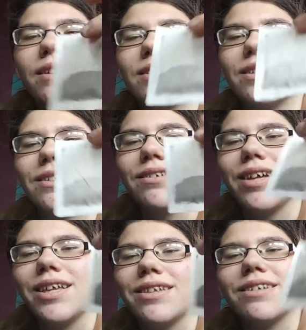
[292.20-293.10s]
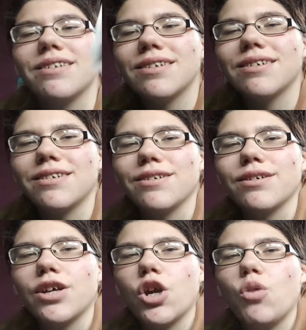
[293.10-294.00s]
because they're like this. They're
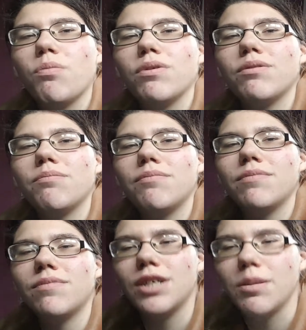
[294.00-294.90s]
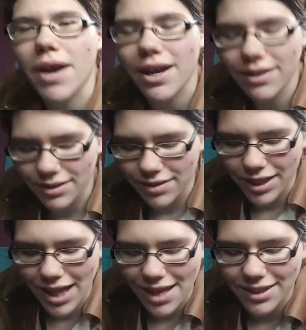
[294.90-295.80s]
like open tea bags. They're the
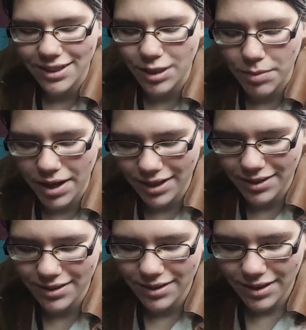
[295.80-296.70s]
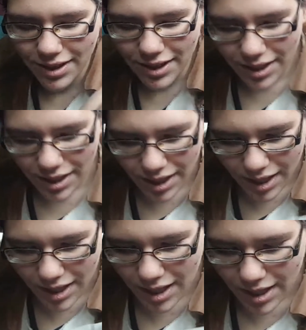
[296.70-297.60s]
classic tea bags
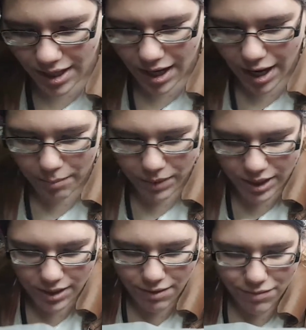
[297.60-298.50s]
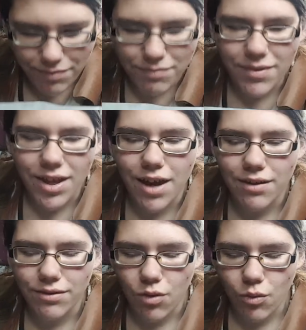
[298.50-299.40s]
that I myself am
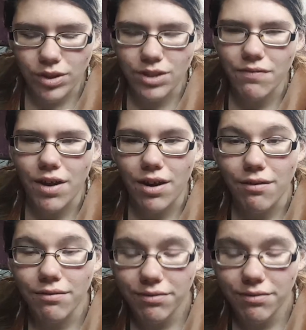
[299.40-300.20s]
not always a fan of.